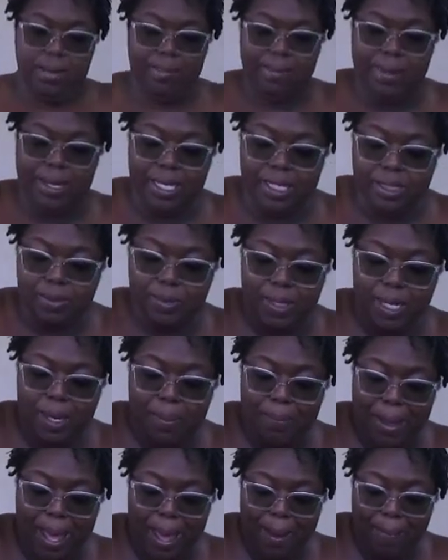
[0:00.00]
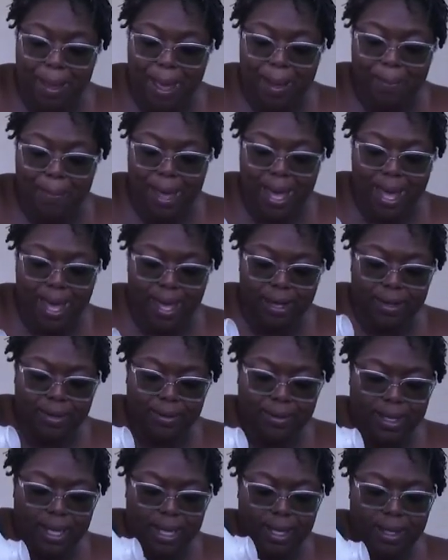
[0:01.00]
because we're going to pat,
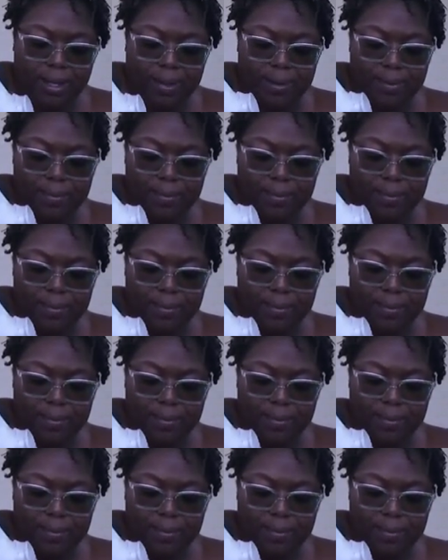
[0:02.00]
okay?